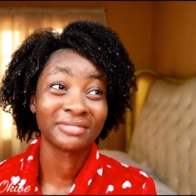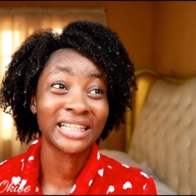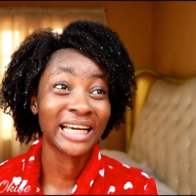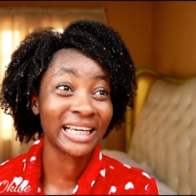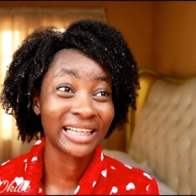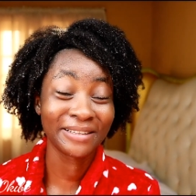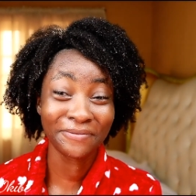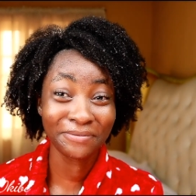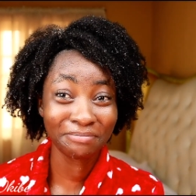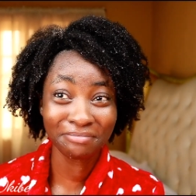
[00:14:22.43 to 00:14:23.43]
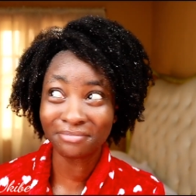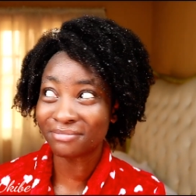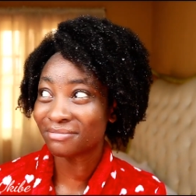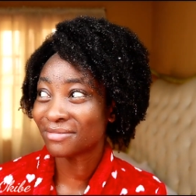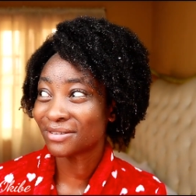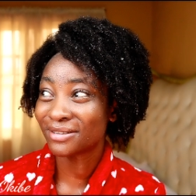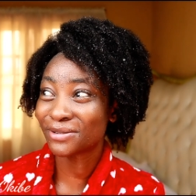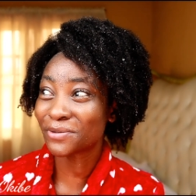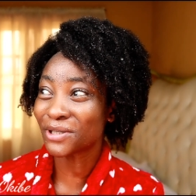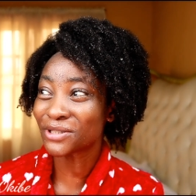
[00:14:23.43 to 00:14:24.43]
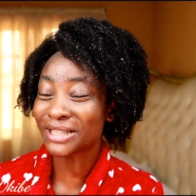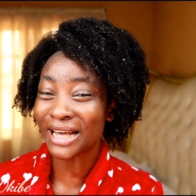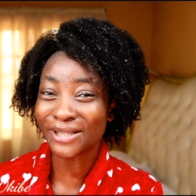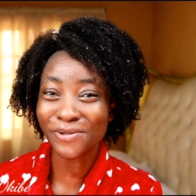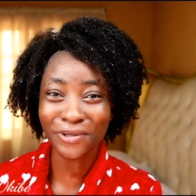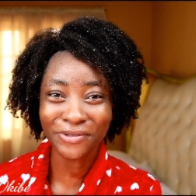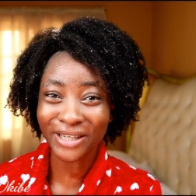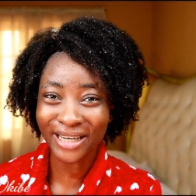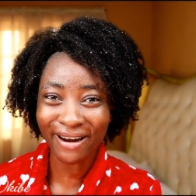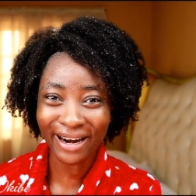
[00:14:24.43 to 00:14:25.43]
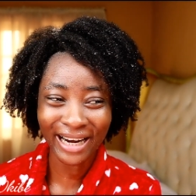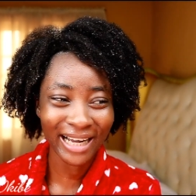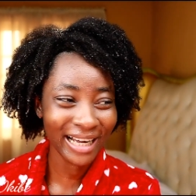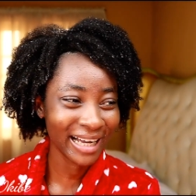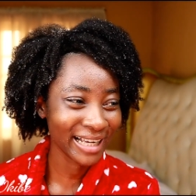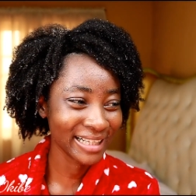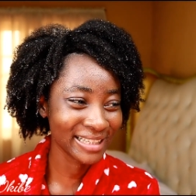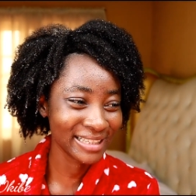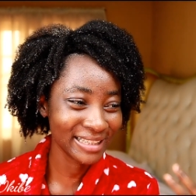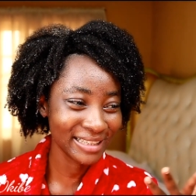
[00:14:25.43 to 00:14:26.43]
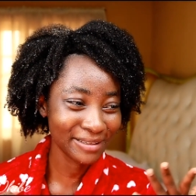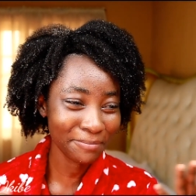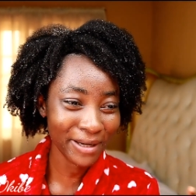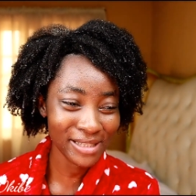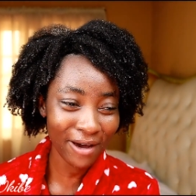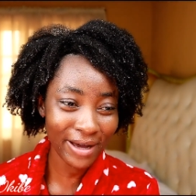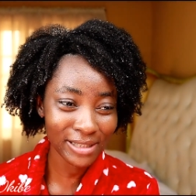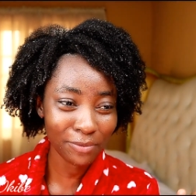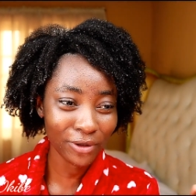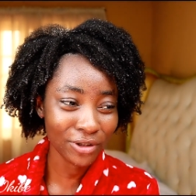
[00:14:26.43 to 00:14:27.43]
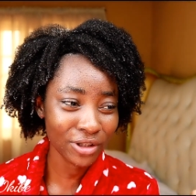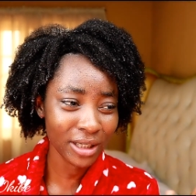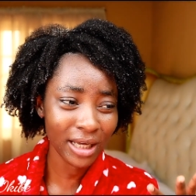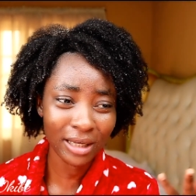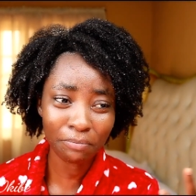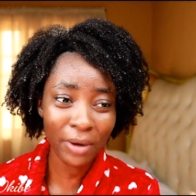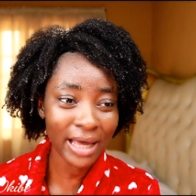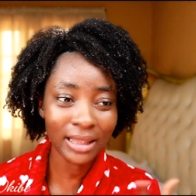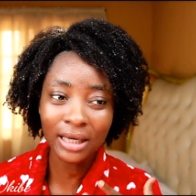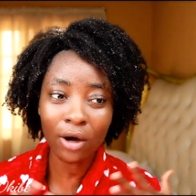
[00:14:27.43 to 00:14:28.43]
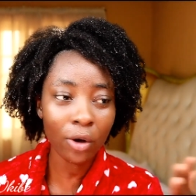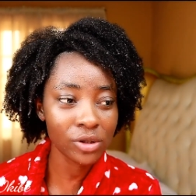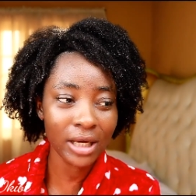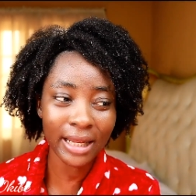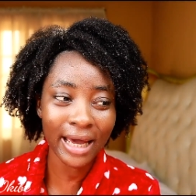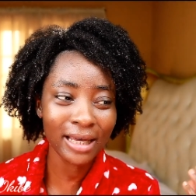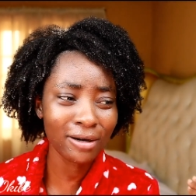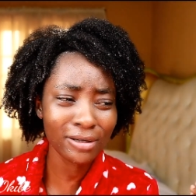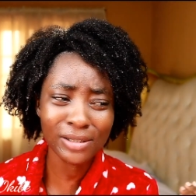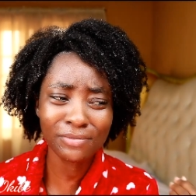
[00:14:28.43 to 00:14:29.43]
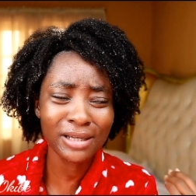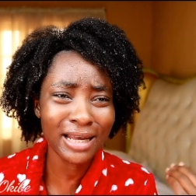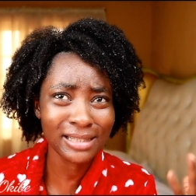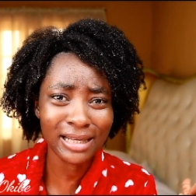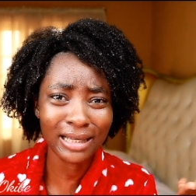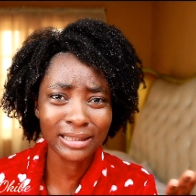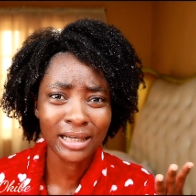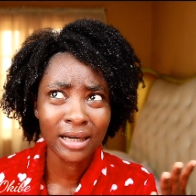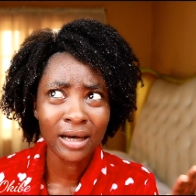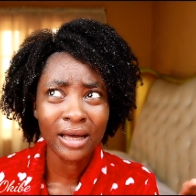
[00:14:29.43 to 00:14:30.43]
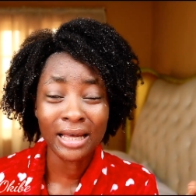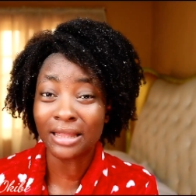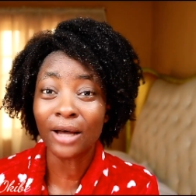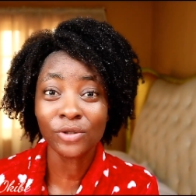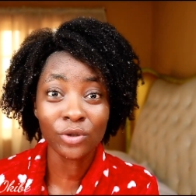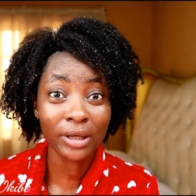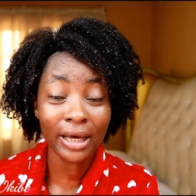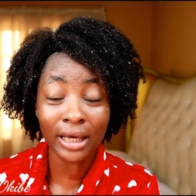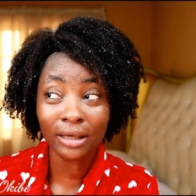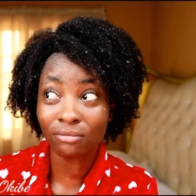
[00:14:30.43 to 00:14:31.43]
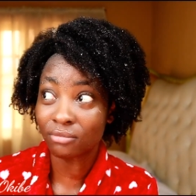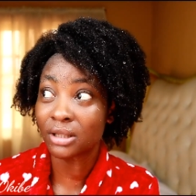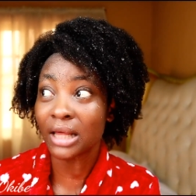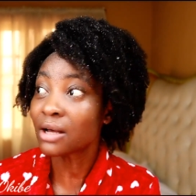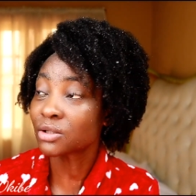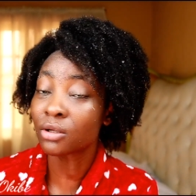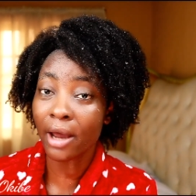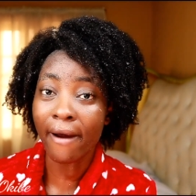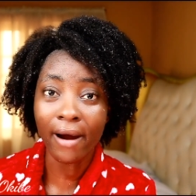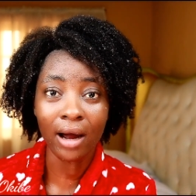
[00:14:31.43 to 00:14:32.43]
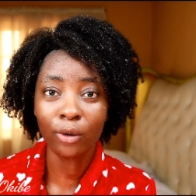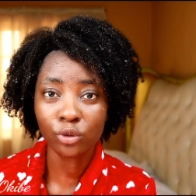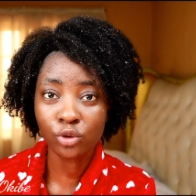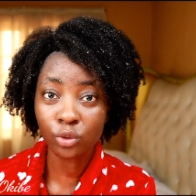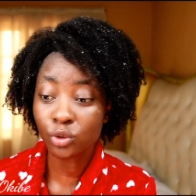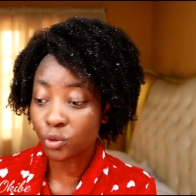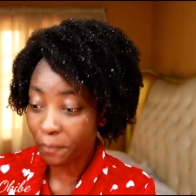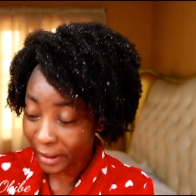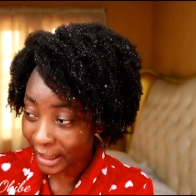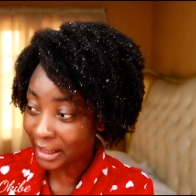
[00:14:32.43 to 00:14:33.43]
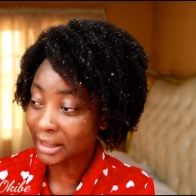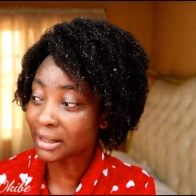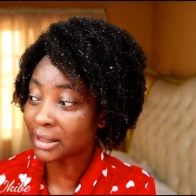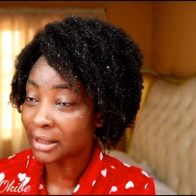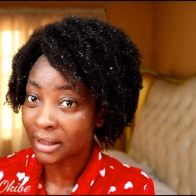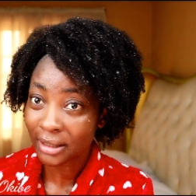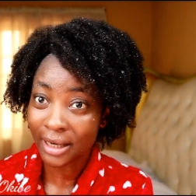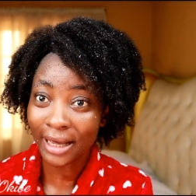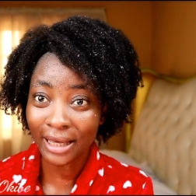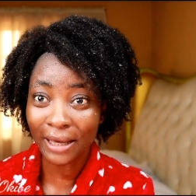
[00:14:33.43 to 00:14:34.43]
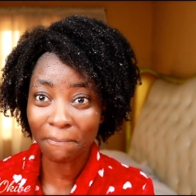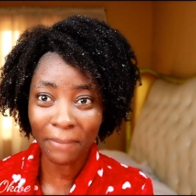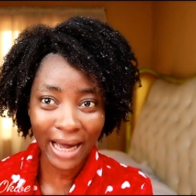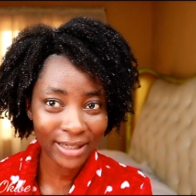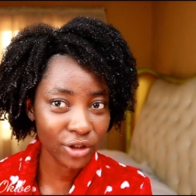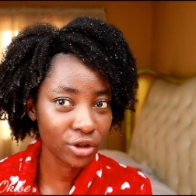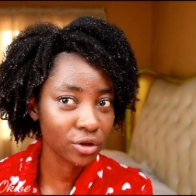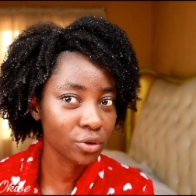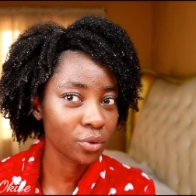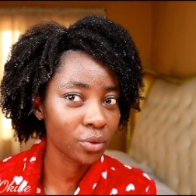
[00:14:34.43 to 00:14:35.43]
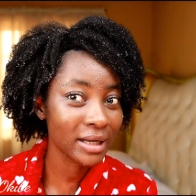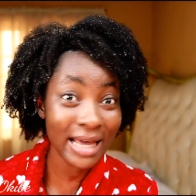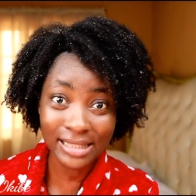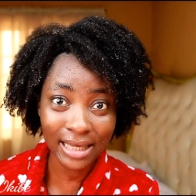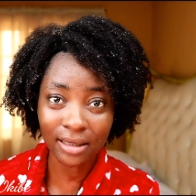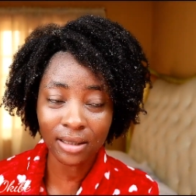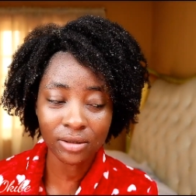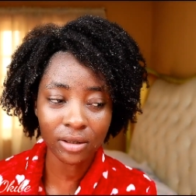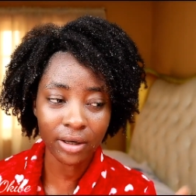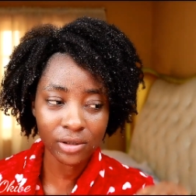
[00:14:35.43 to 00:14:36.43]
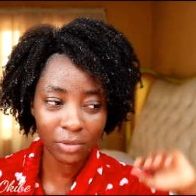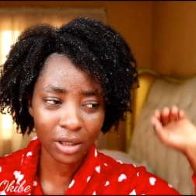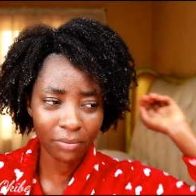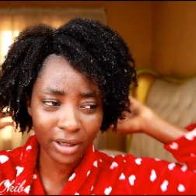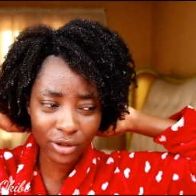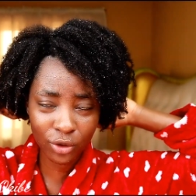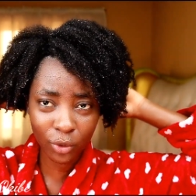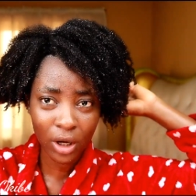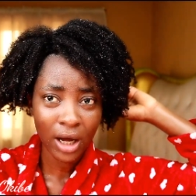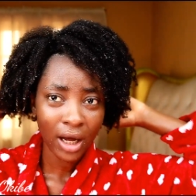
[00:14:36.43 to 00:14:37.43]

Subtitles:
like Dudu Washroom like 200 naira, and my DIY deep conditioner, like I think altogether it cost me less than 1,000, like 1,000 naira or so to make like a batch, you know, less than 1,000 naira to make a batch. So